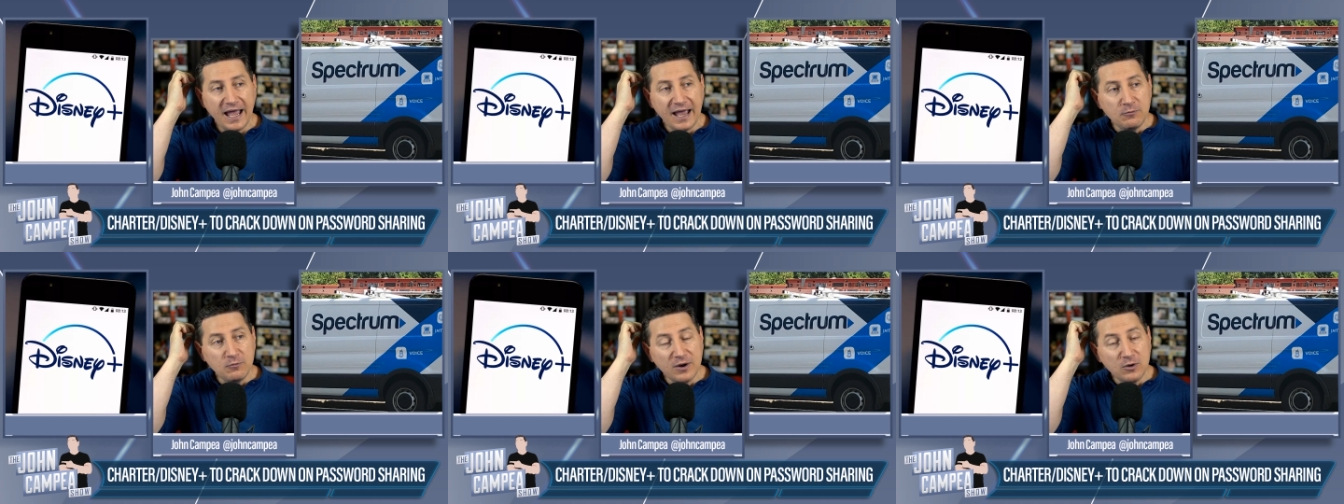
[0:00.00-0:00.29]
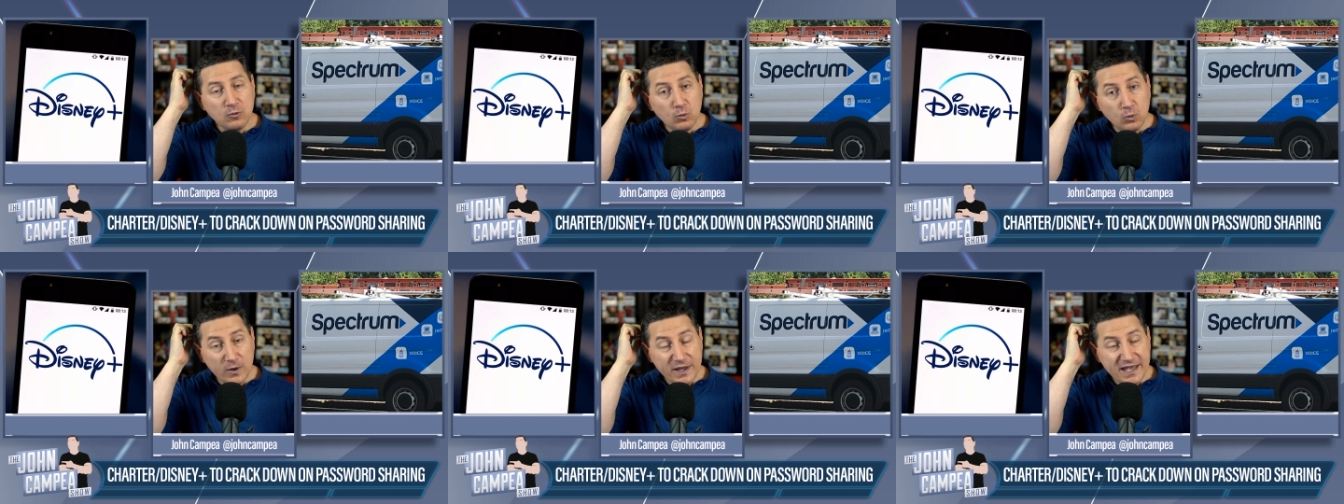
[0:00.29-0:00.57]

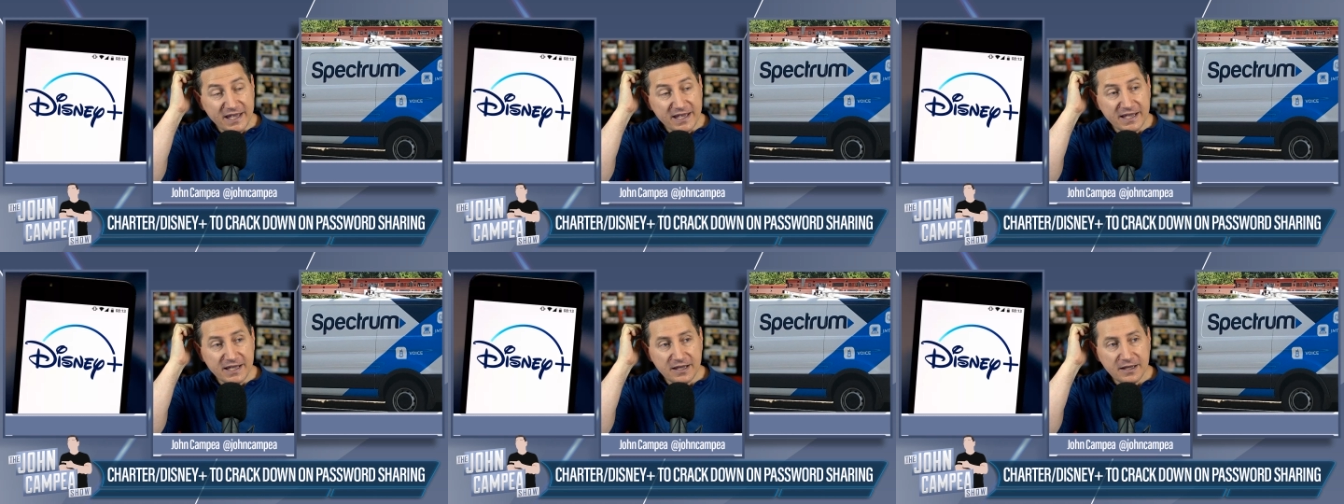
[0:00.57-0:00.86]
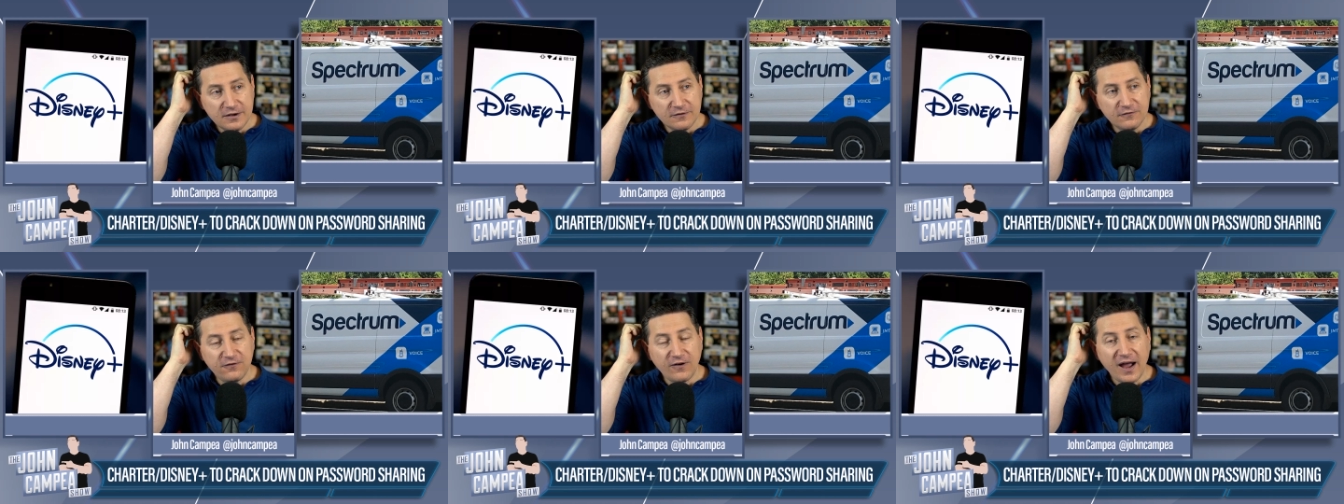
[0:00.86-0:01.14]
And when
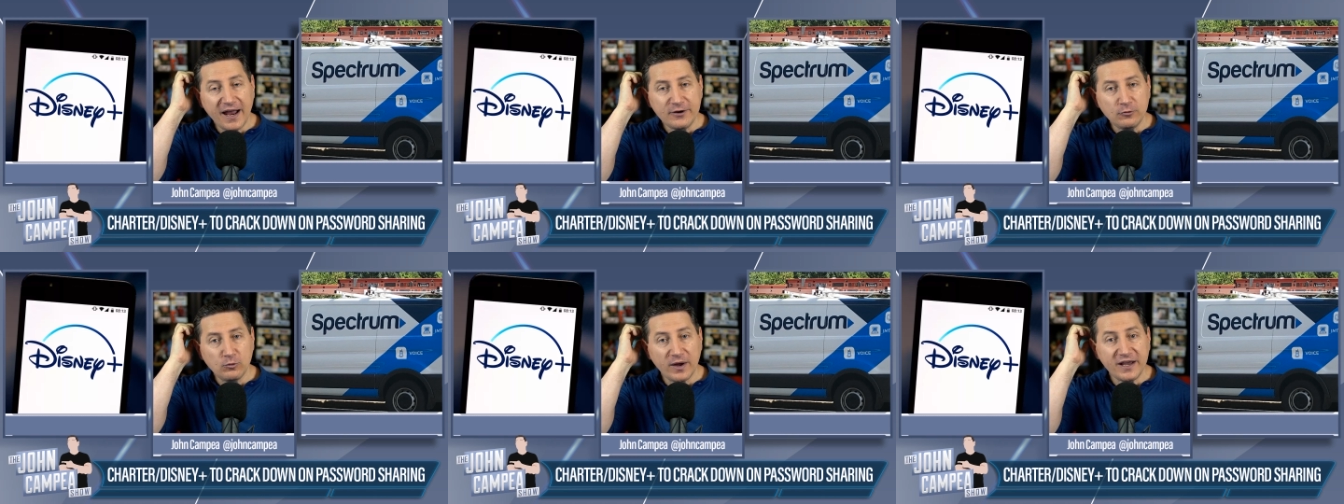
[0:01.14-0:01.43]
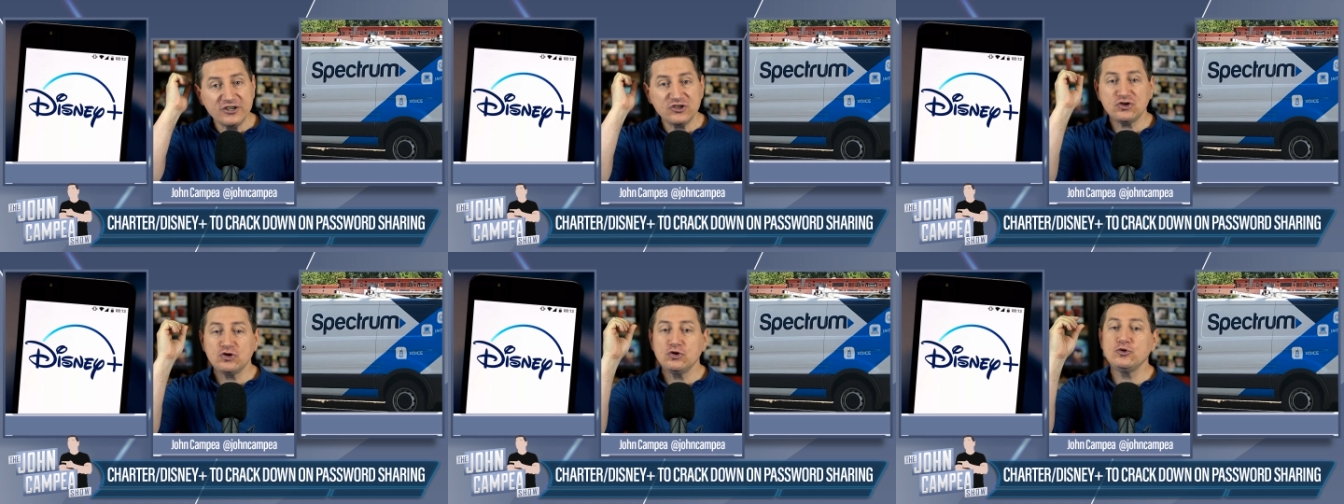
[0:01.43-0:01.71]
we find
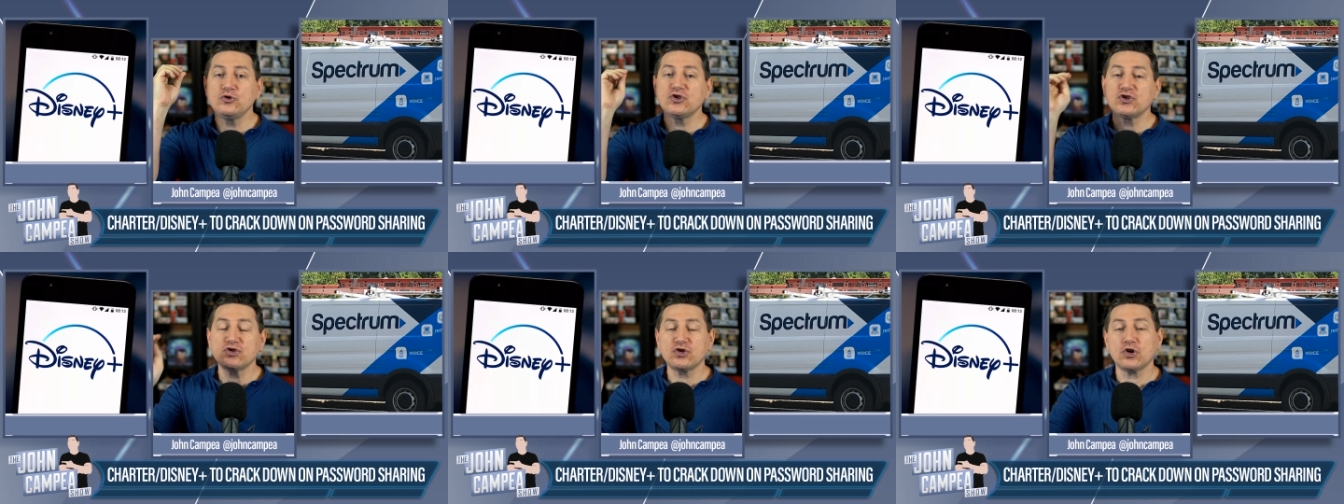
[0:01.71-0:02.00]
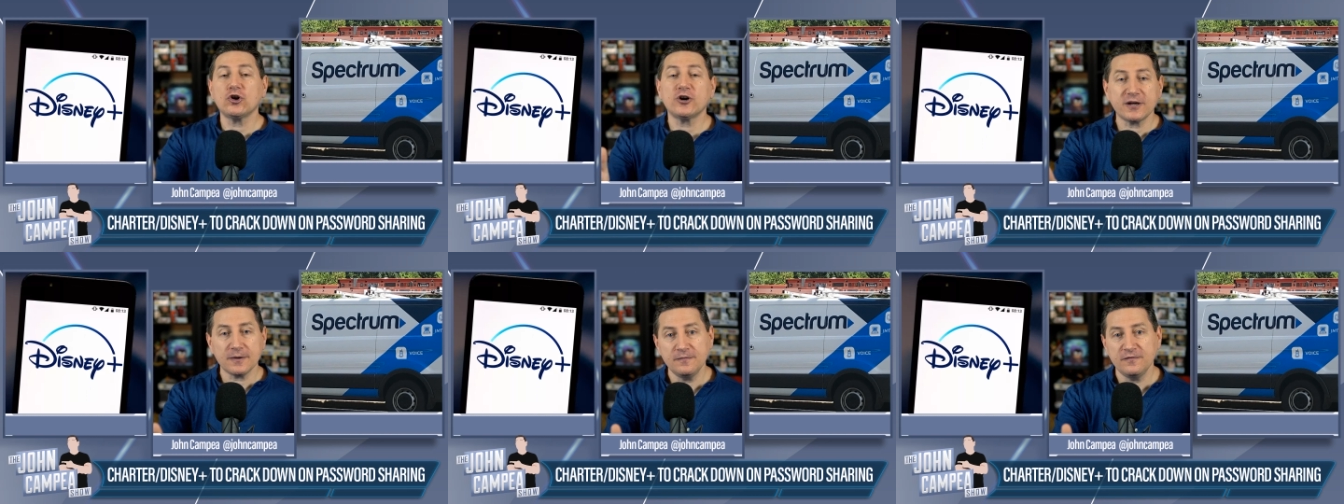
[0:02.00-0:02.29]
ways to
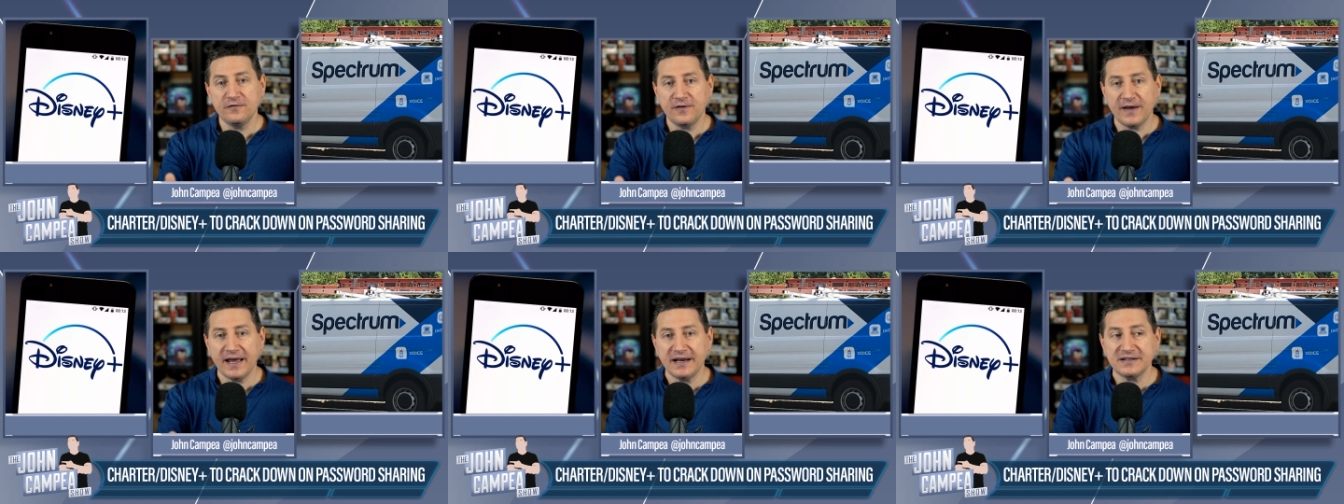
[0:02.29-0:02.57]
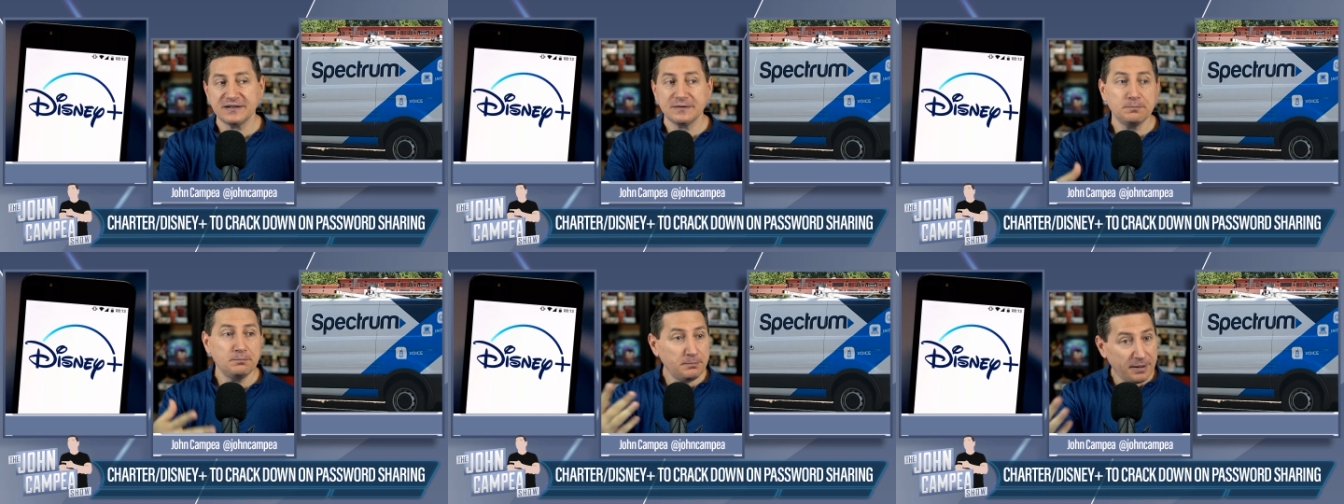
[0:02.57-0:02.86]

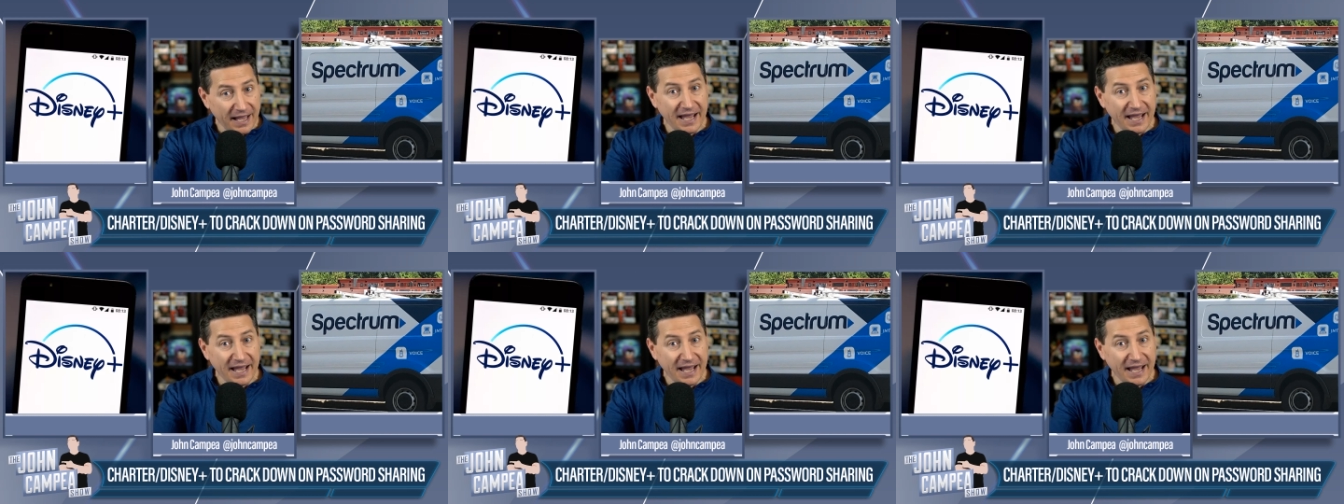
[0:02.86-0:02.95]
circumvent